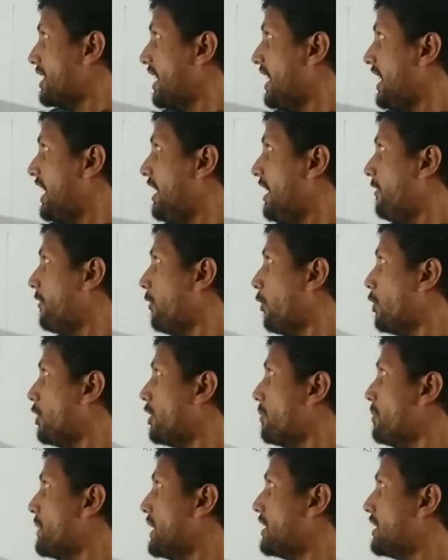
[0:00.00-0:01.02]
3
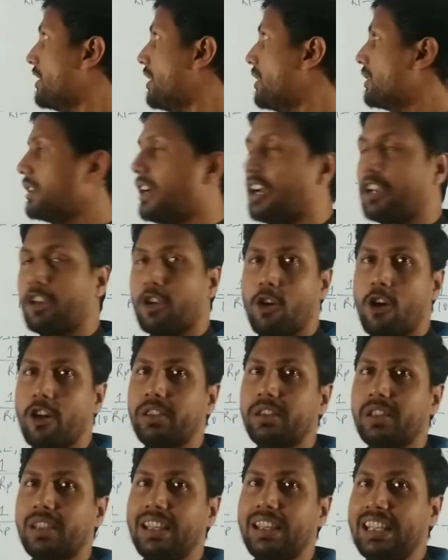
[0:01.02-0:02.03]
voltmeters
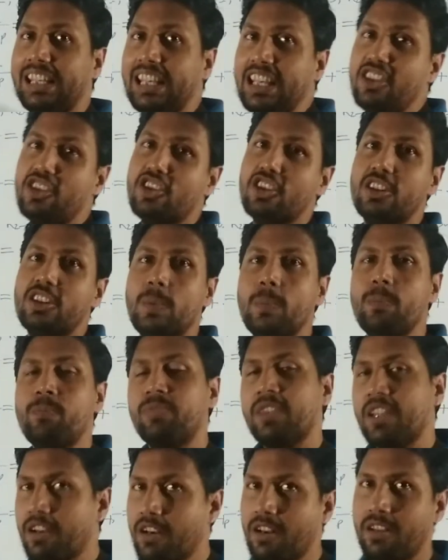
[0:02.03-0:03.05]
across each
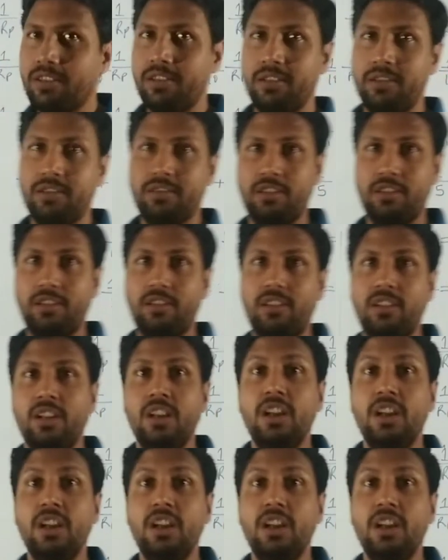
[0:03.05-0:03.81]
resistor.